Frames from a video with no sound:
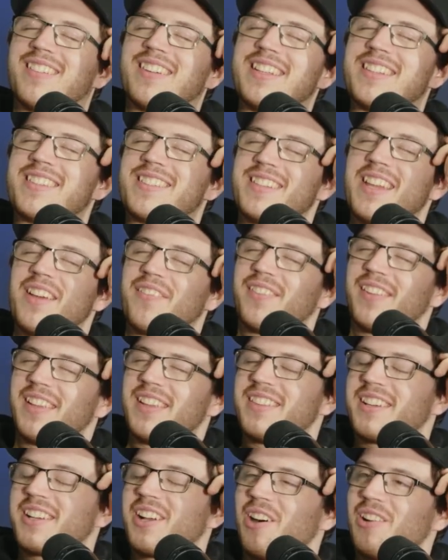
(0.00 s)
it's definitely,
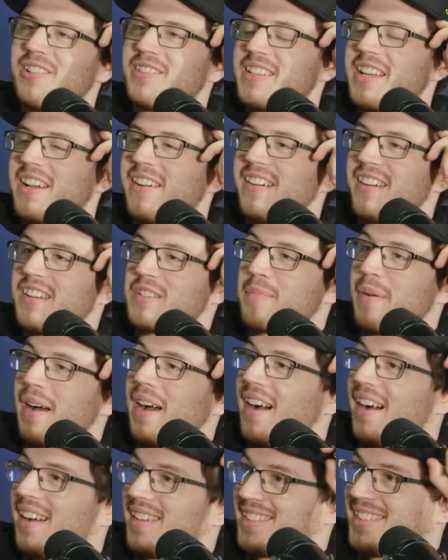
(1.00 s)
the golden era has
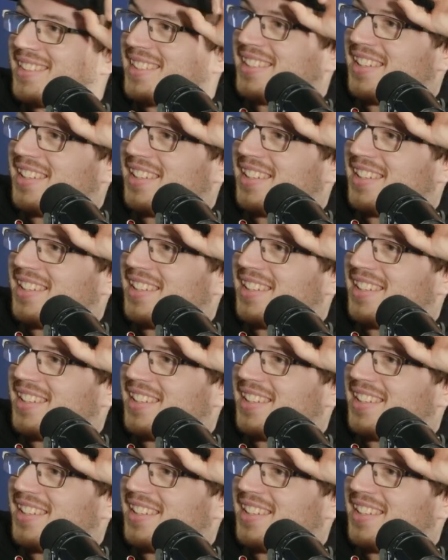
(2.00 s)
passed.